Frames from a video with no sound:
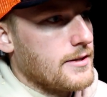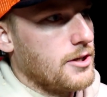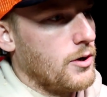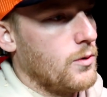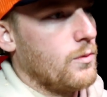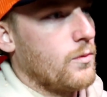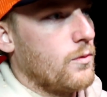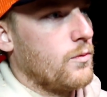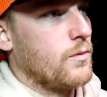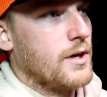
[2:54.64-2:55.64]
So
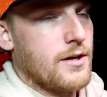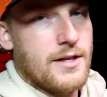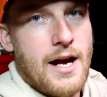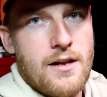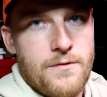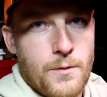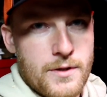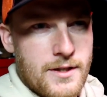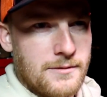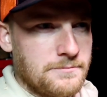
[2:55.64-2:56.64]
here in
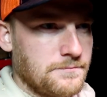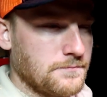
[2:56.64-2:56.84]
California,